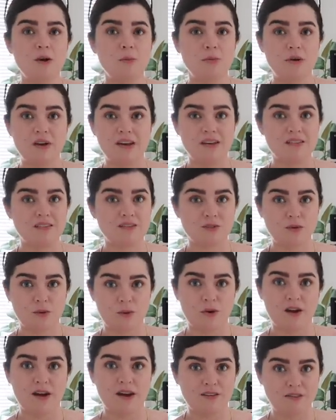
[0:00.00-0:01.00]
but is
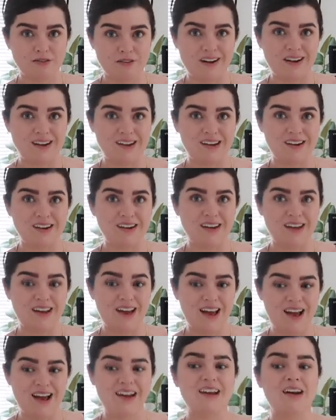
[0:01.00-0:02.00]
quite frankly like
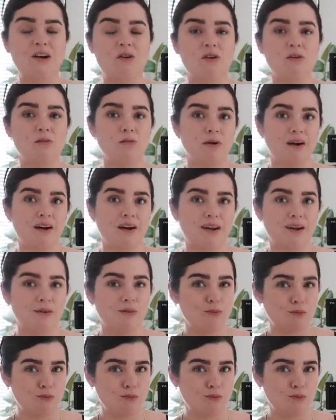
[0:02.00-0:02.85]
hanging on by